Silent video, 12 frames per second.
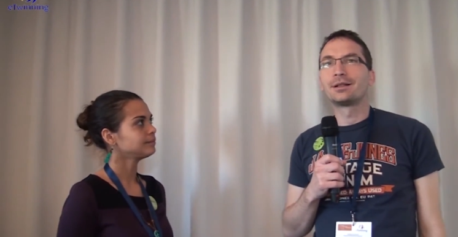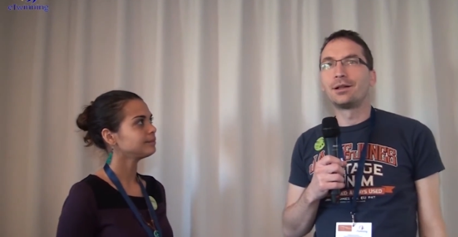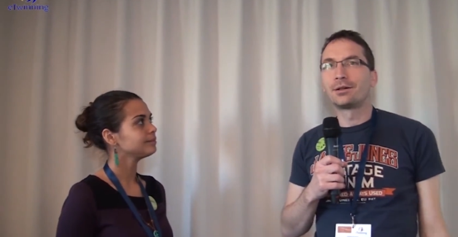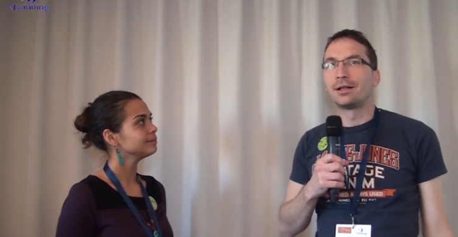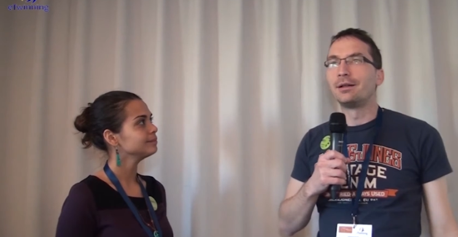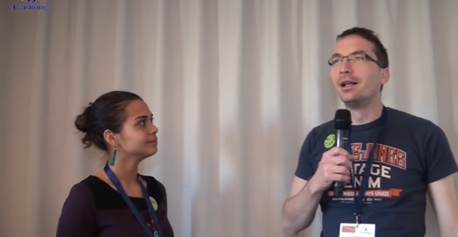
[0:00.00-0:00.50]

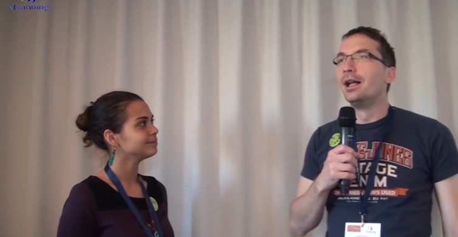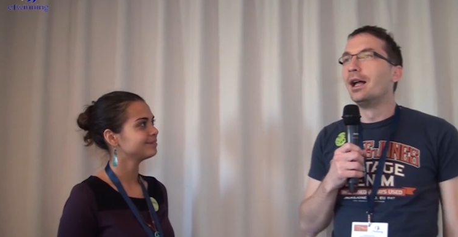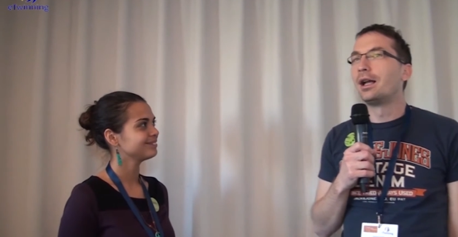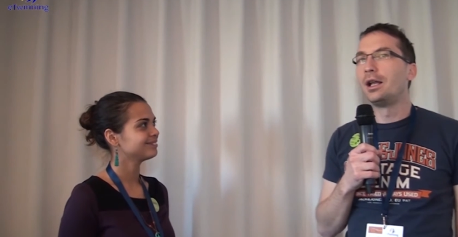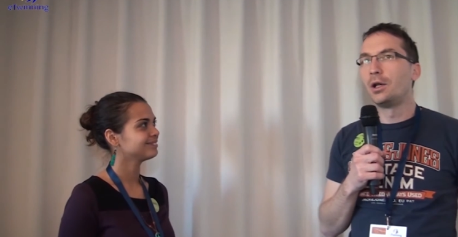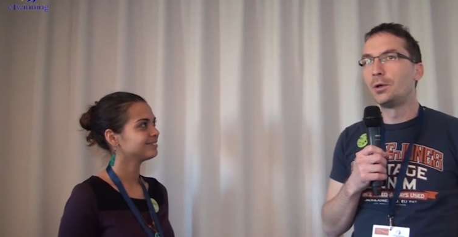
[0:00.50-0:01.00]
Speaker 1: Okay.
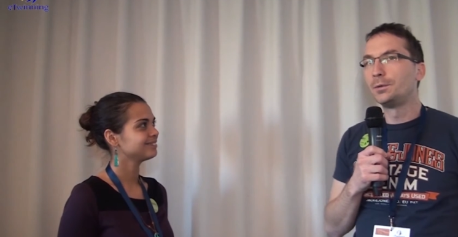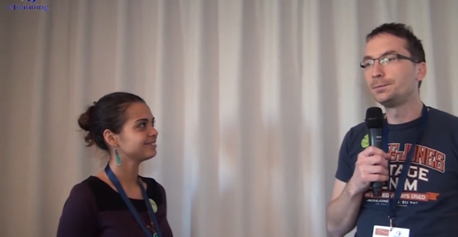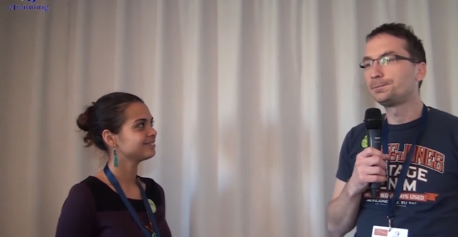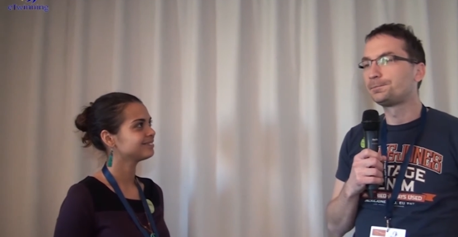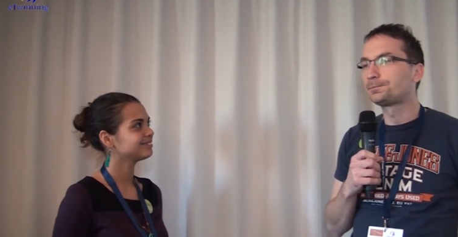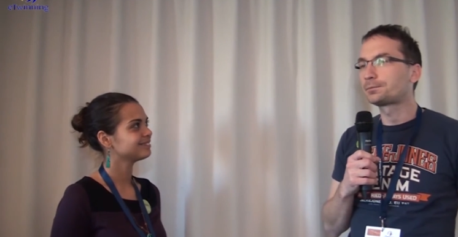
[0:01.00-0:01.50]
Hello.
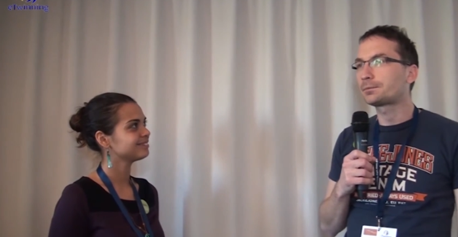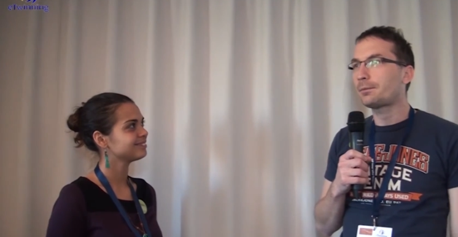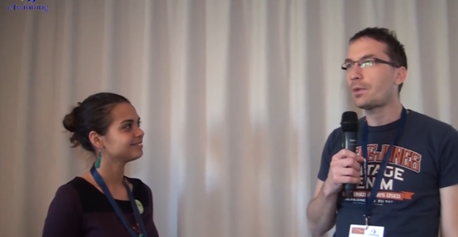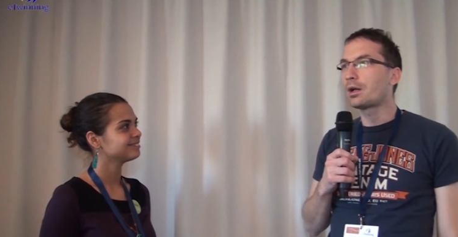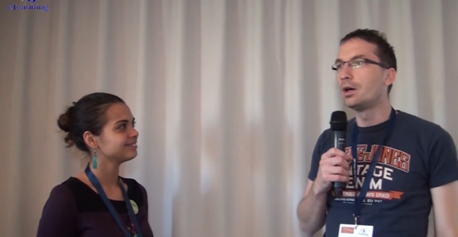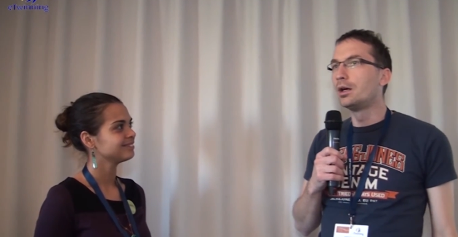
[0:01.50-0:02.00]

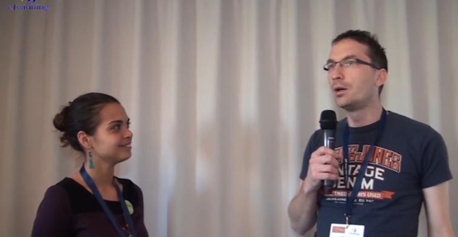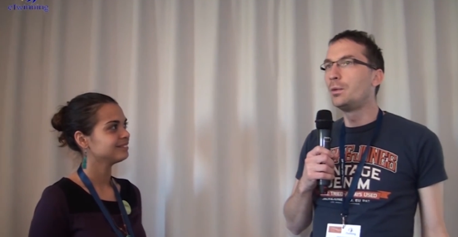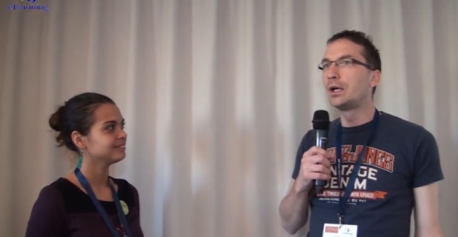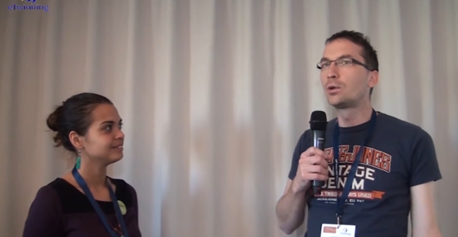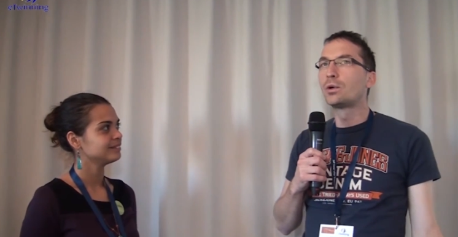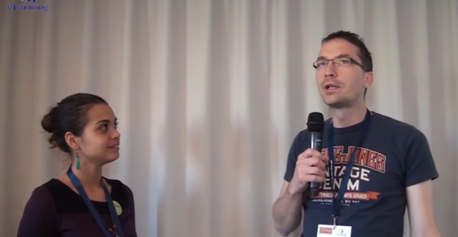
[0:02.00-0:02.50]
Uh,
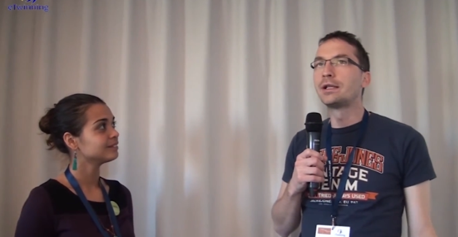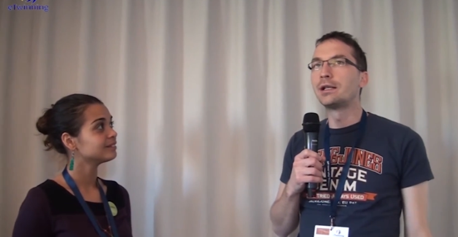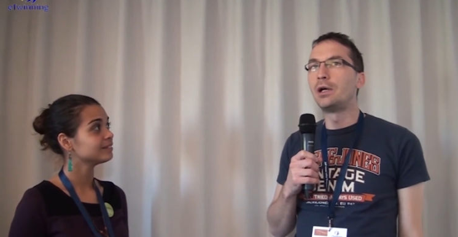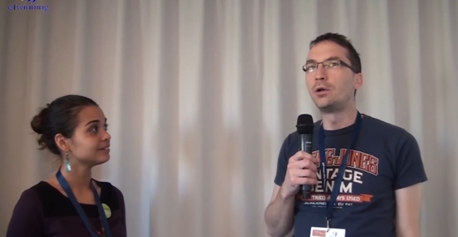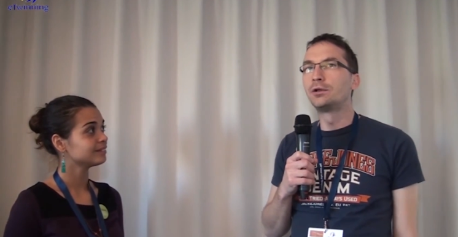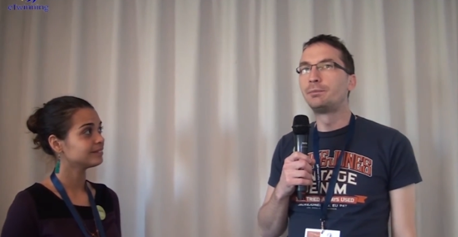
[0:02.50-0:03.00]
we are talking
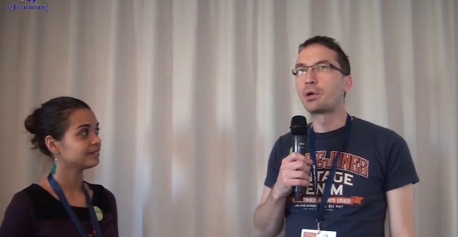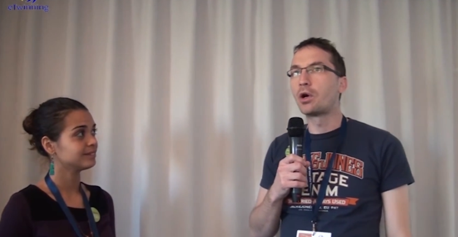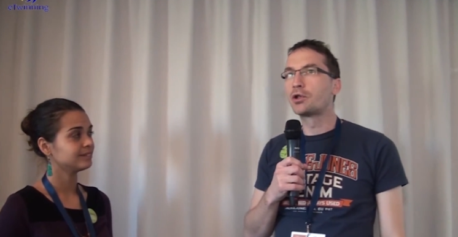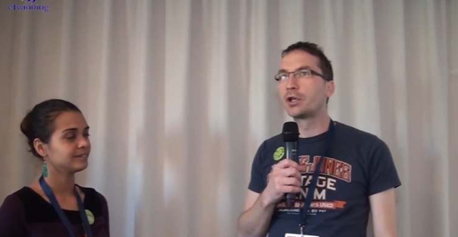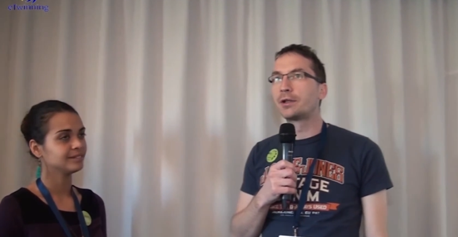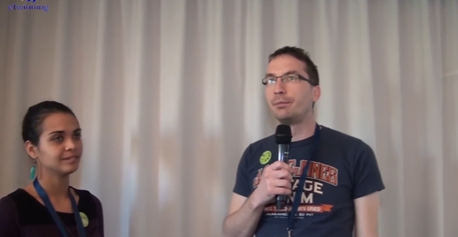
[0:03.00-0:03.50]
about
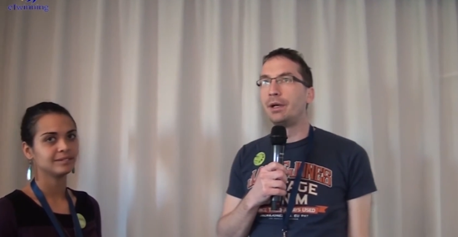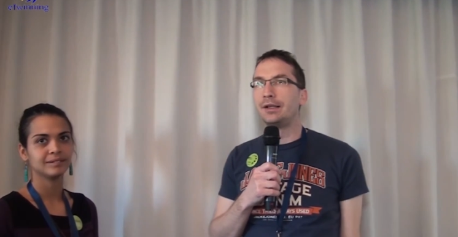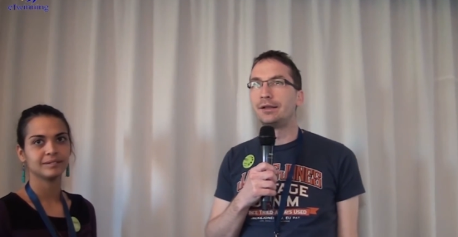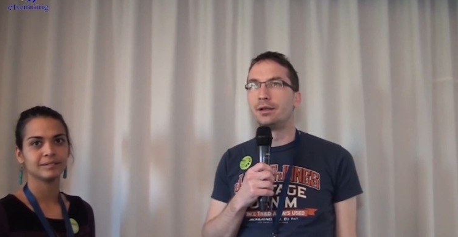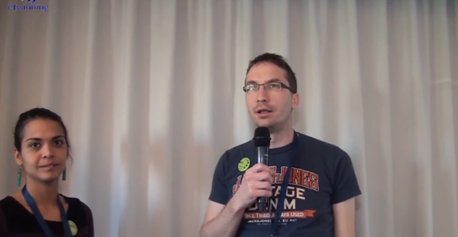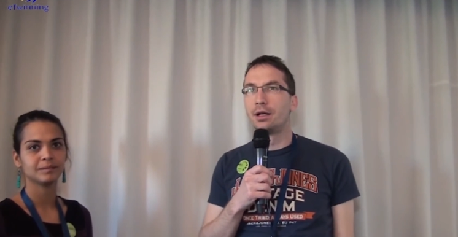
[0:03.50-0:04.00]

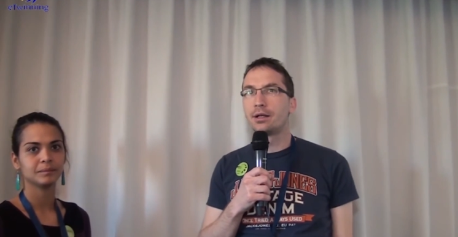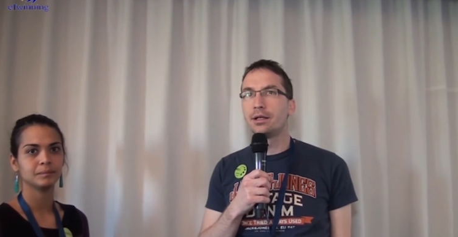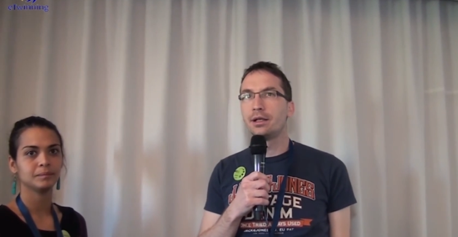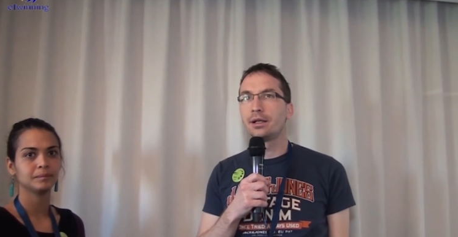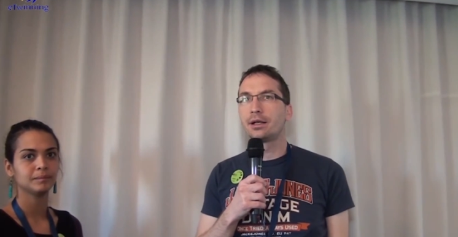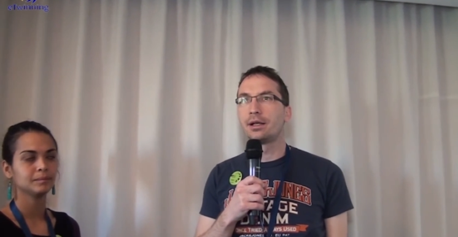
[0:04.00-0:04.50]
project-based
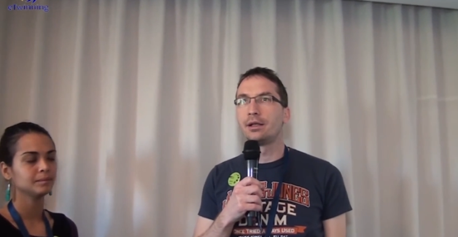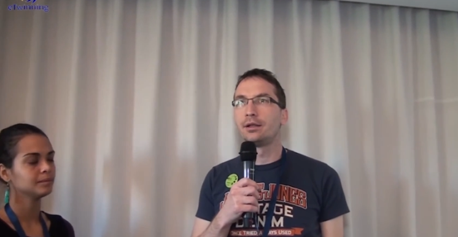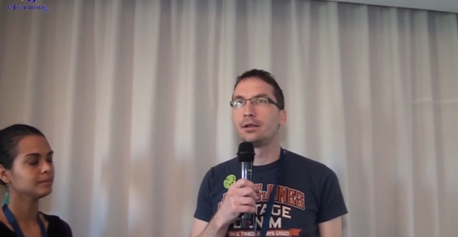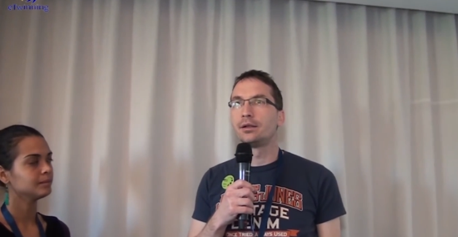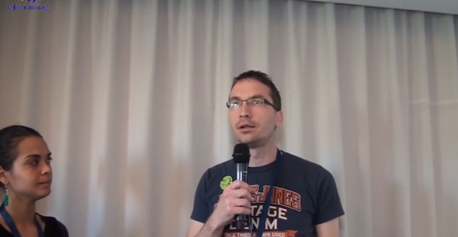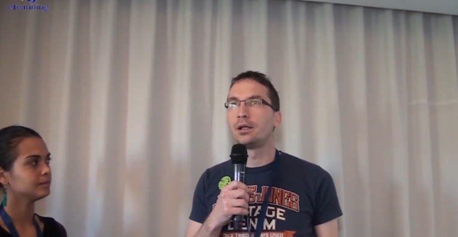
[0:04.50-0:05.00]
learning, and
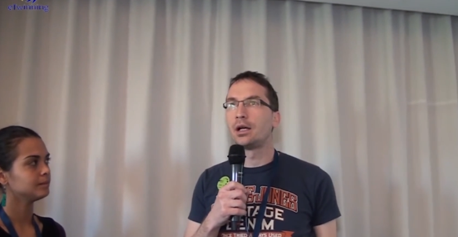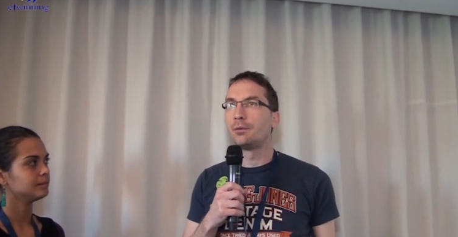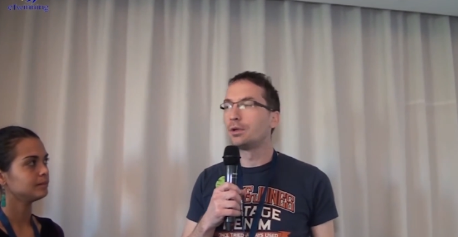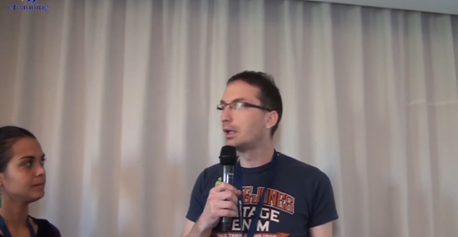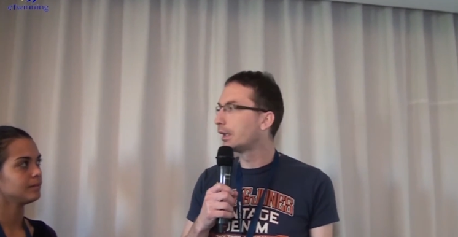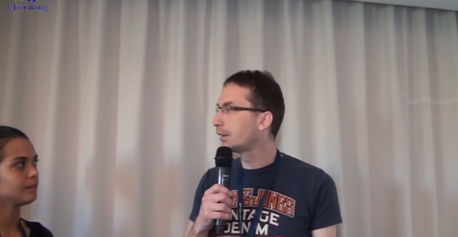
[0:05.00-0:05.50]
uh, I
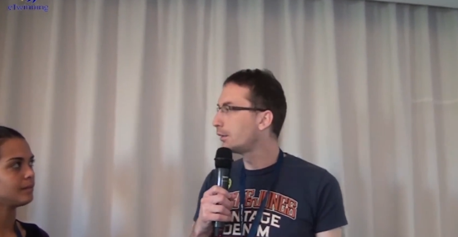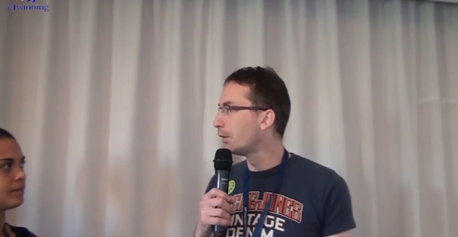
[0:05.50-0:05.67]
would like